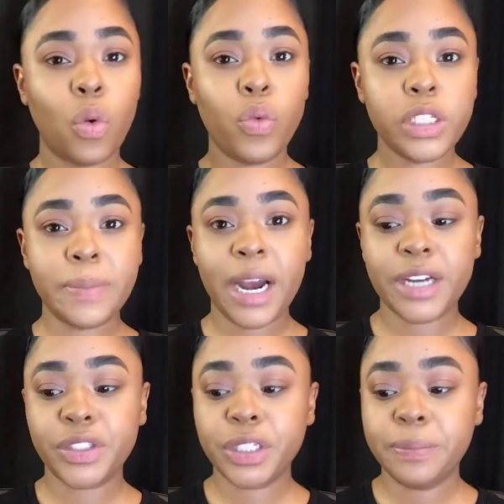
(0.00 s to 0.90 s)
Once my
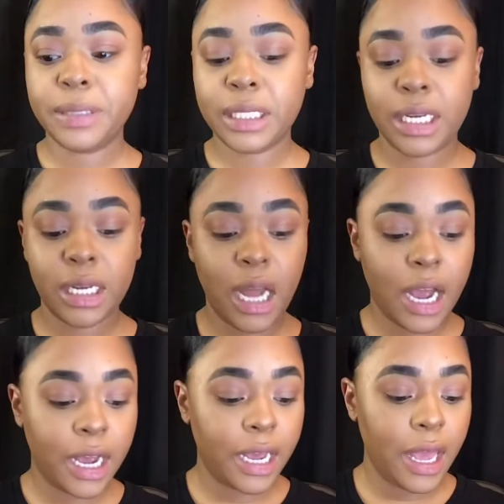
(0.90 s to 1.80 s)
eyes are complete,
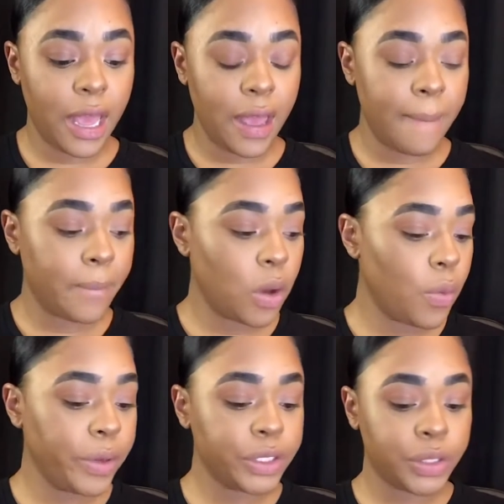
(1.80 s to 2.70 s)
I am
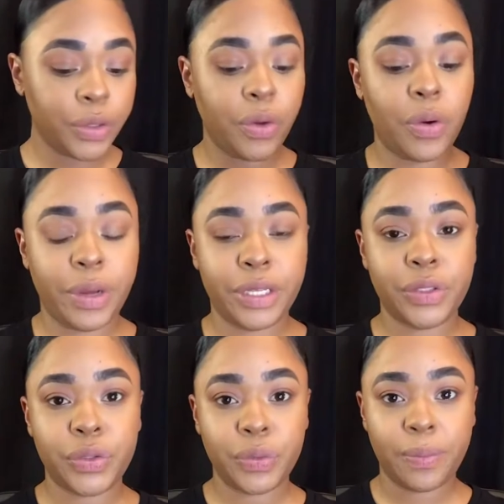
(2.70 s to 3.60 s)
going to go
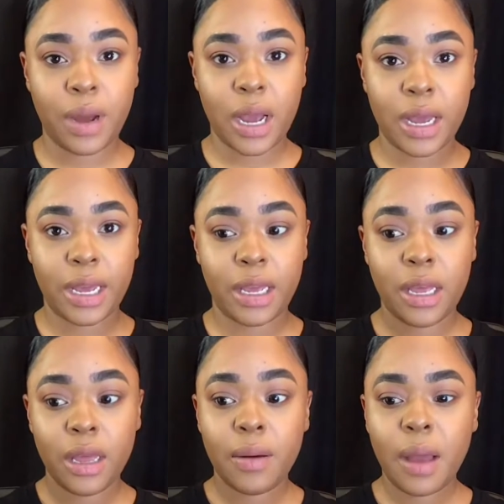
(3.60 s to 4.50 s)
into my,
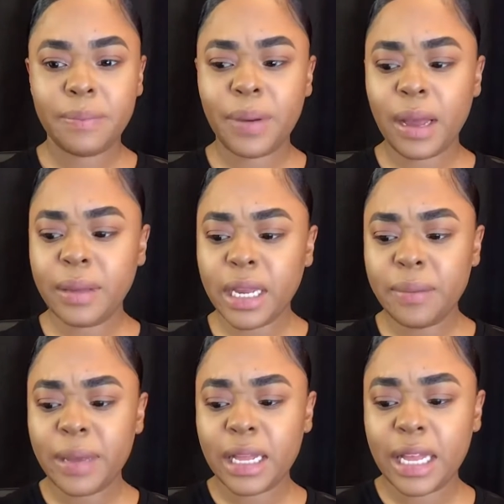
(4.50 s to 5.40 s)
I'm probably going
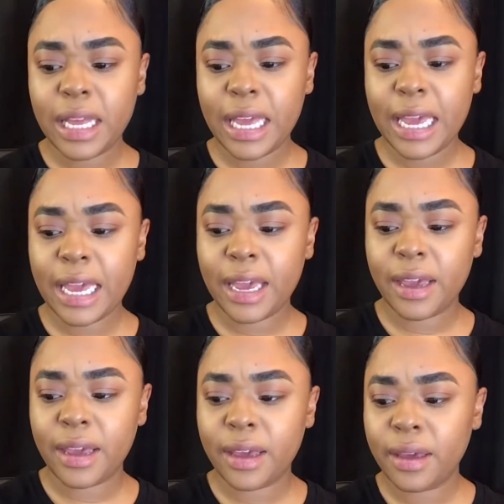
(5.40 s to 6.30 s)
to make like
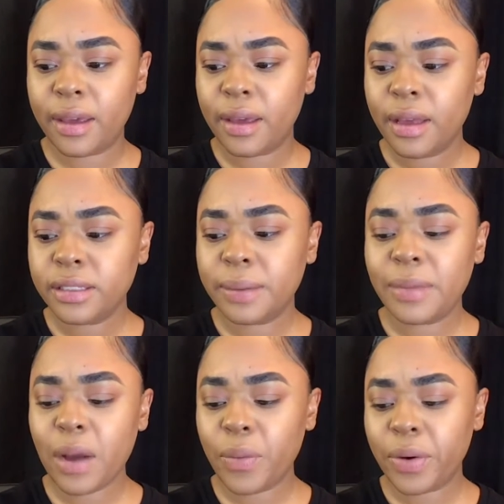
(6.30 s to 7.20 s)
a, so I'm
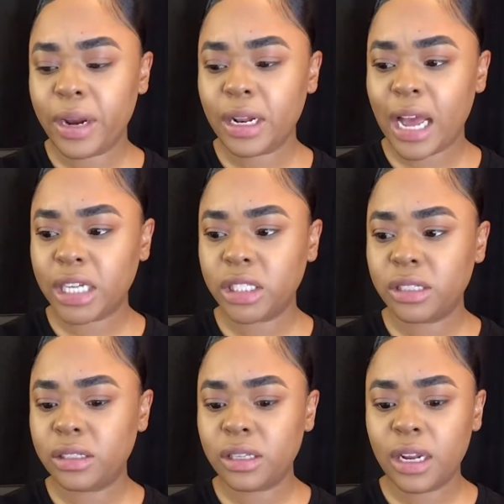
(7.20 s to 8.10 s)
not wearing
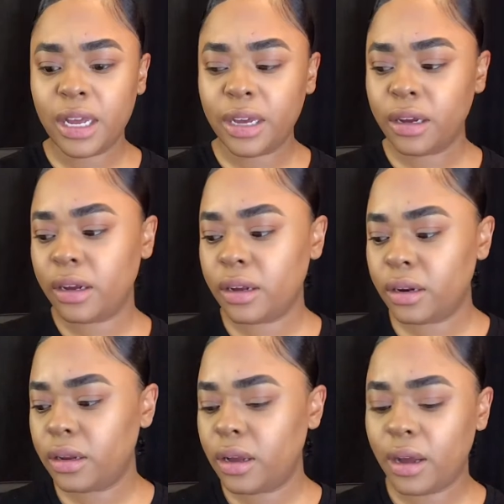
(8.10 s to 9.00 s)
lashes today.
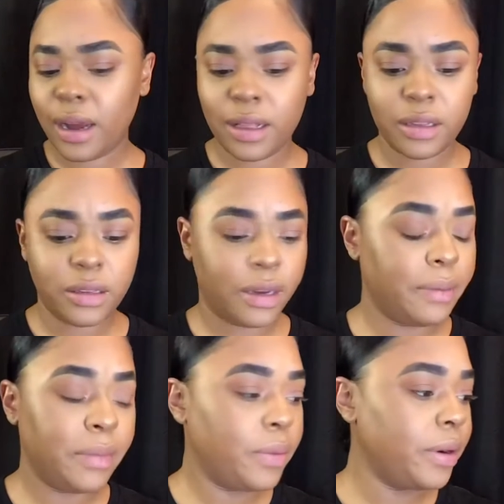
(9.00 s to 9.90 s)

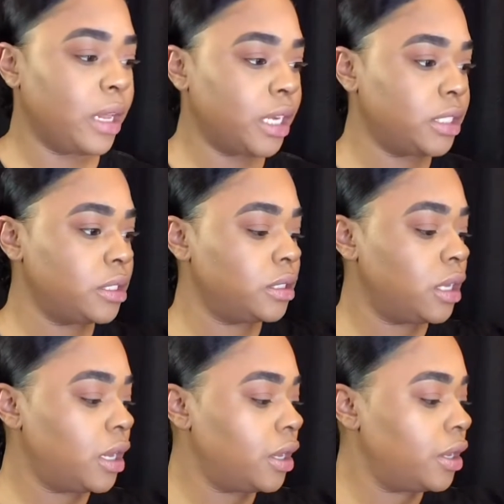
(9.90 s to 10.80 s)
I'm not wearing lashes.
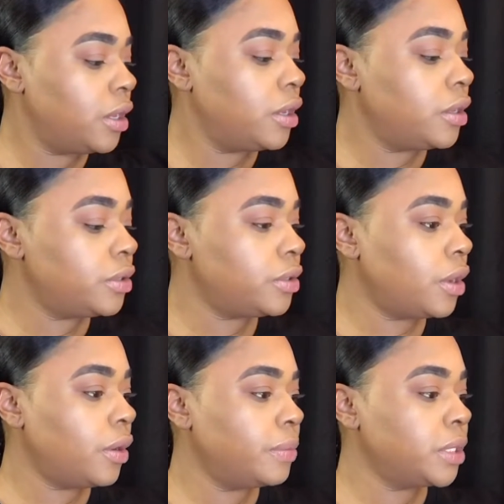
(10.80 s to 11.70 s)

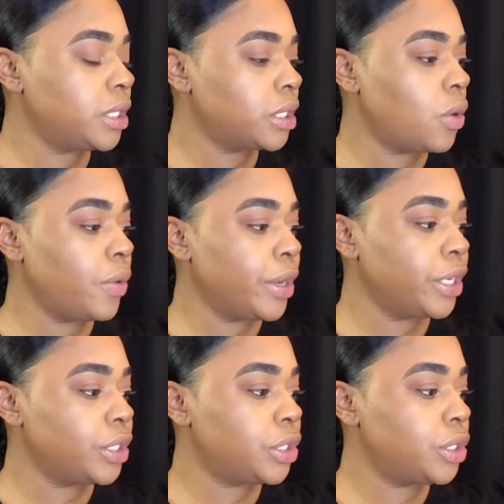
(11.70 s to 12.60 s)
So I'm just
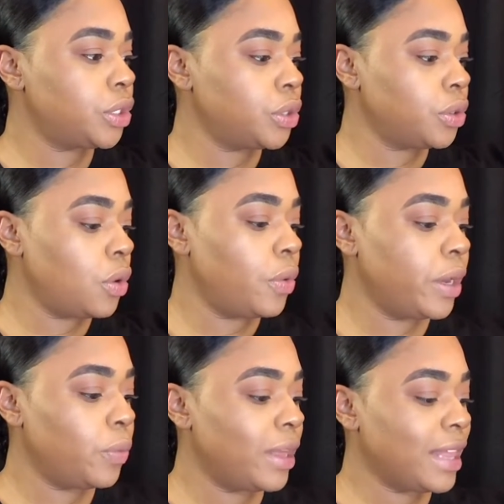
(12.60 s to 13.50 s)
going to go
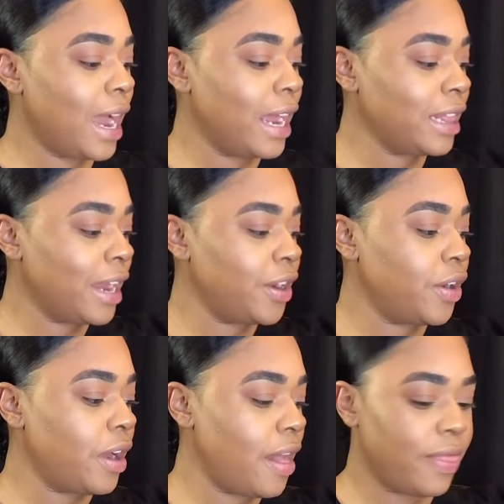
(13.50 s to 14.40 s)
in with
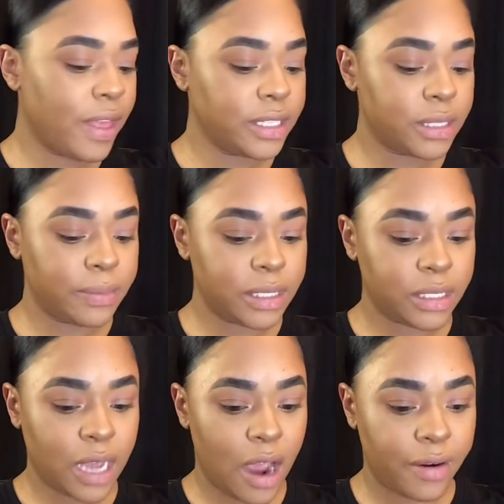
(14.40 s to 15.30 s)
eyeliner and then some
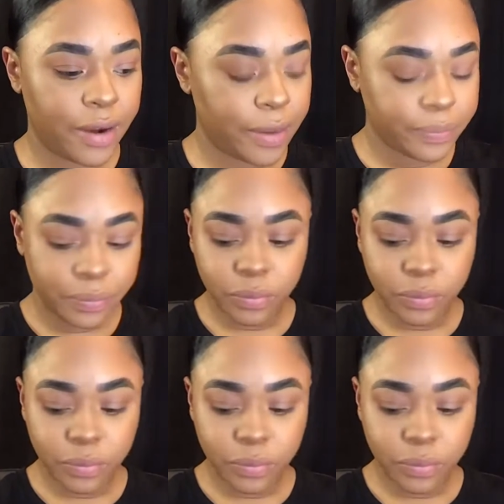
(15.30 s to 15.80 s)
mascara.